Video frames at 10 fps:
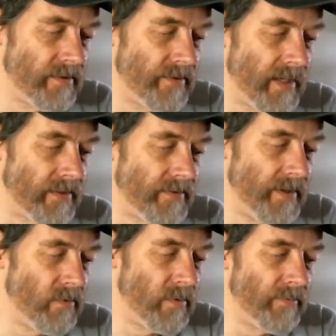that
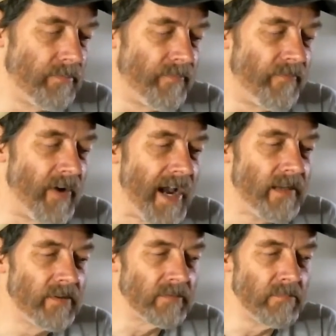there were
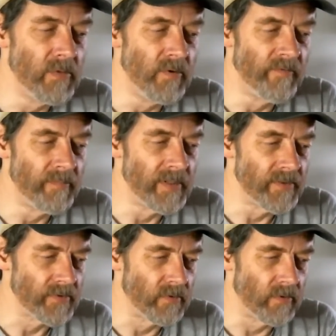violent
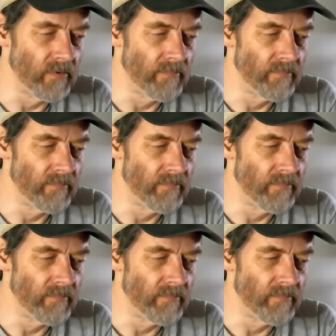movements or,